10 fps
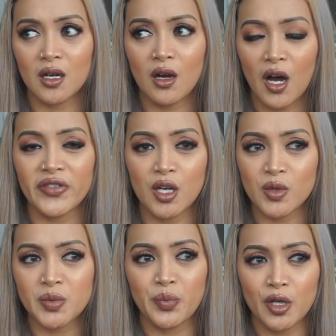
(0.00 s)
cough that
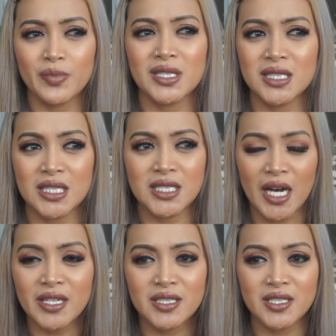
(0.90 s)
was purposely
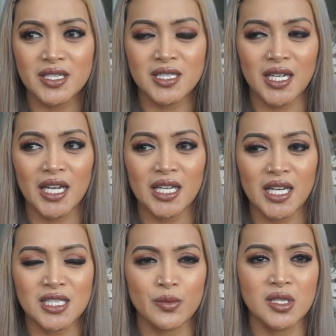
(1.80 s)
done just to kind of
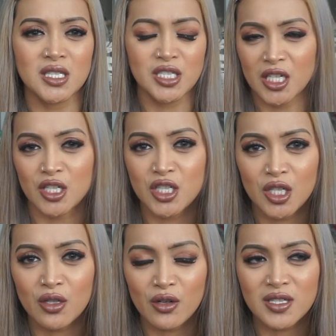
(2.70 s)
get someone's
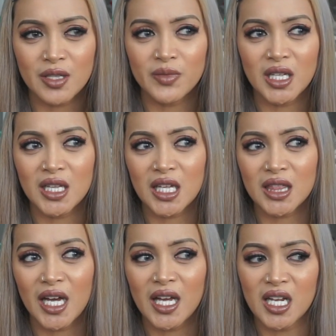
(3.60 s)
attention or something like
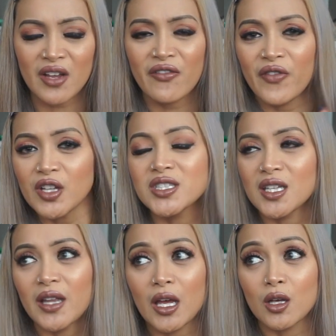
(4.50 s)
that. And I felt
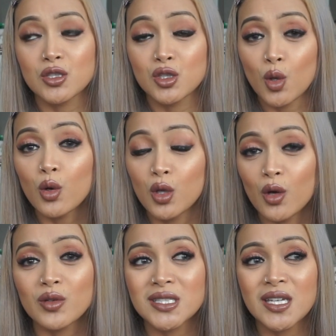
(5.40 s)
it like so
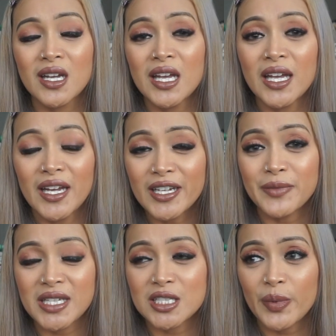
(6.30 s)
close in
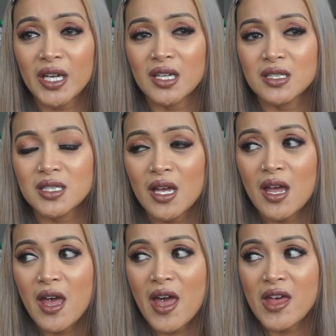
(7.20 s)
my space.
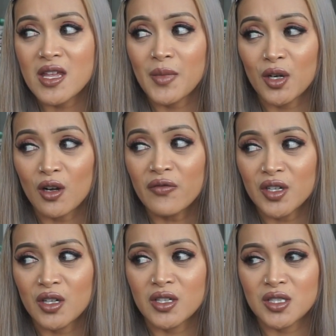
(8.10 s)
And then my
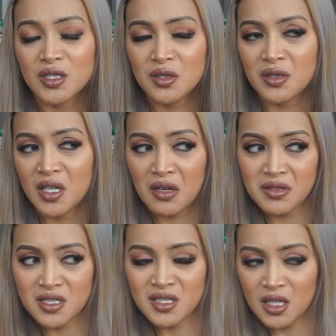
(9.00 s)
girlfriend heard it too, and then I
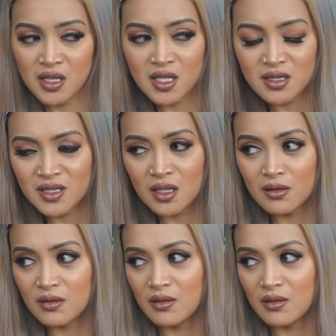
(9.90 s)
was just like this. I was like,